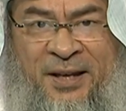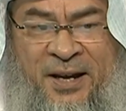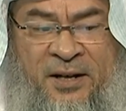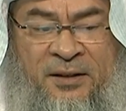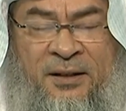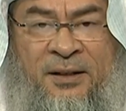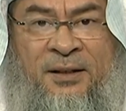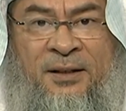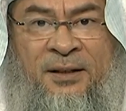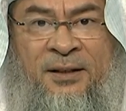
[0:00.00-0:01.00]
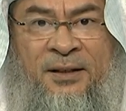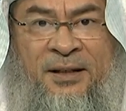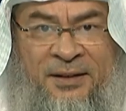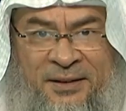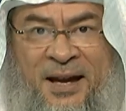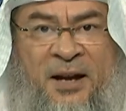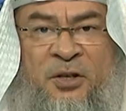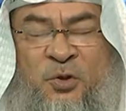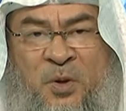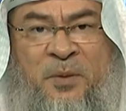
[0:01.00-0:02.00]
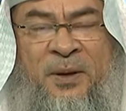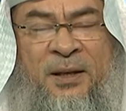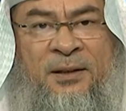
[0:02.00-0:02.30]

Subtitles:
here in the terrace with me.